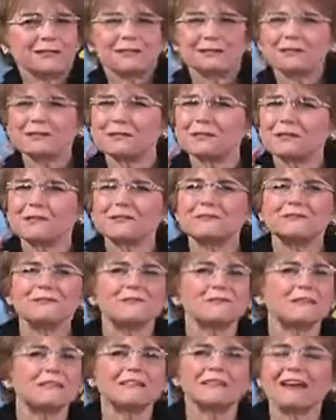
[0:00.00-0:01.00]
You know, kids, you
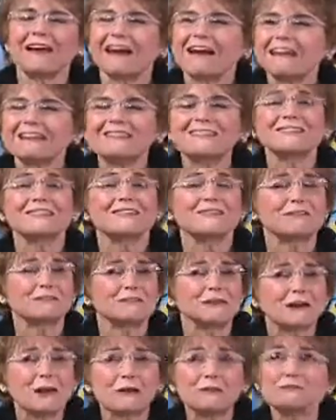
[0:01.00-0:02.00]
can ask
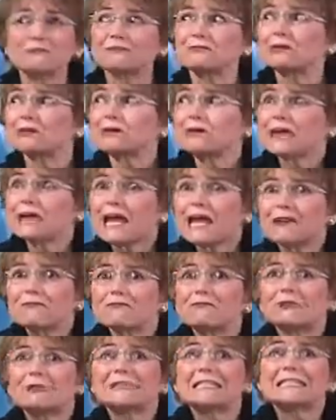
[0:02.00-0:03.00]
God for
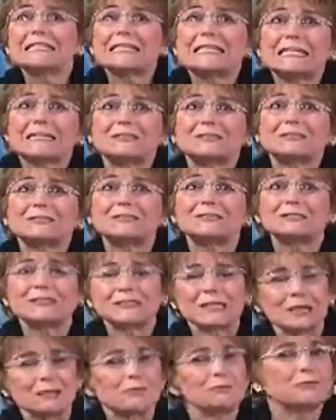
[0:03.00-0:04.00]
every single
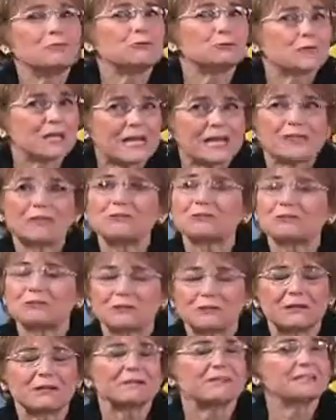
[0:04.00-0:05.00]
step you take
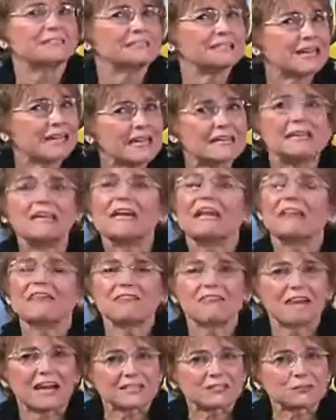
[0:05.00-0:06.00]
during the day.
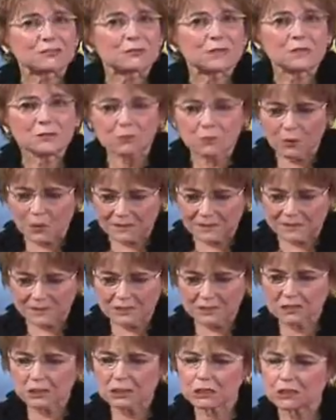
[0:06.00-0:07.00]
That's what he wants us
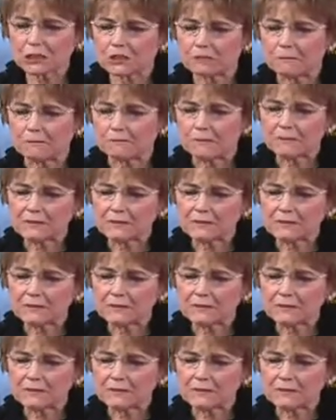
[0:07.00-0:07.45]
to do.